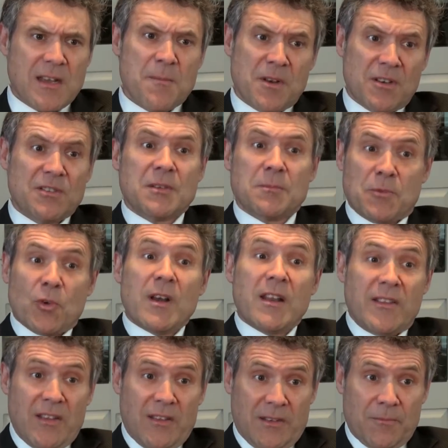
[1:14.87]
come under some
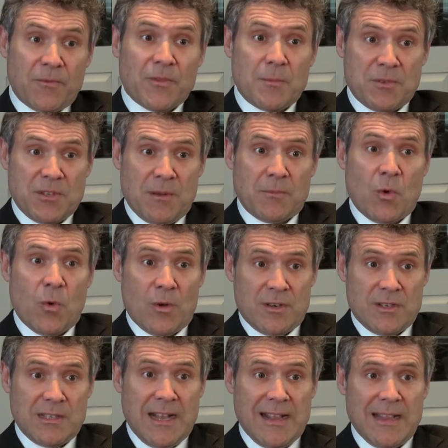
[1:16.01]
criticism from some
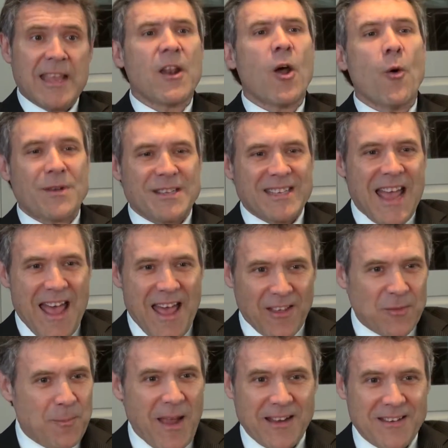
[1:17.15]
corners lately, and always
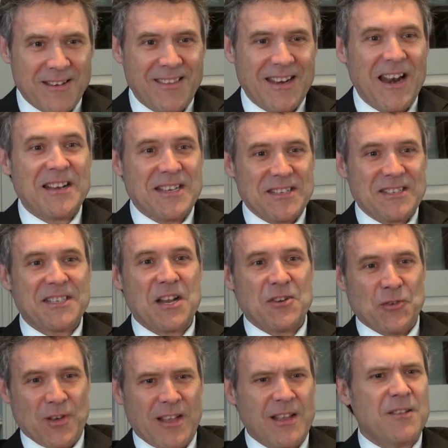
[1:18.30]
has back into the 19th
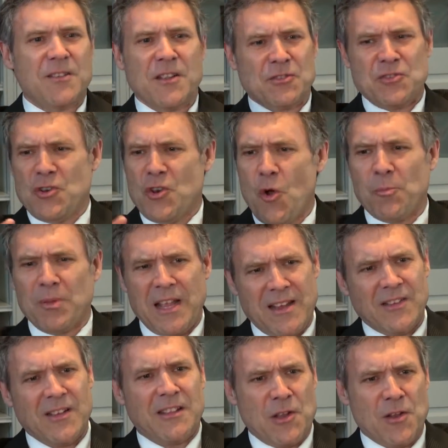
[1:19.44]
century. There's no
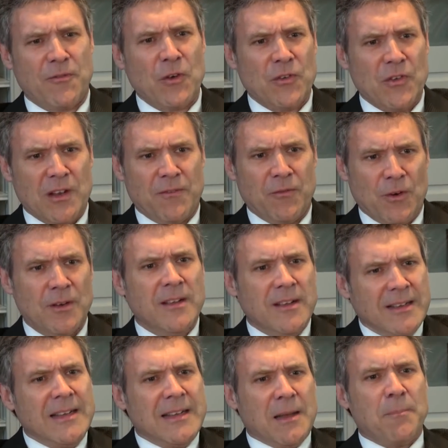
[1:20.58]
place at the university for
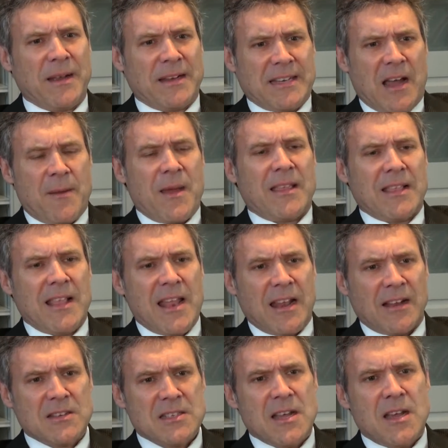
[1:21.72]
big-time
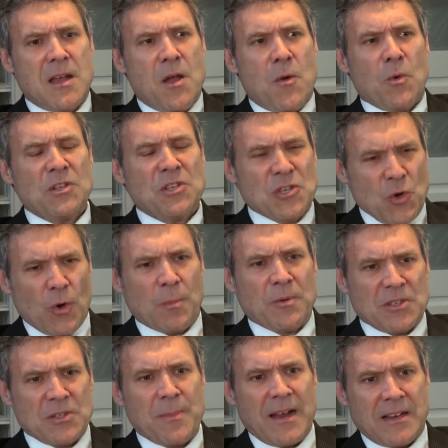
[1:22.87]
athletics. What's your
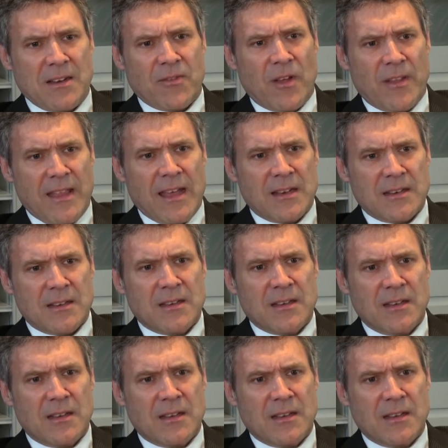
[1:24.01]
perspective on that?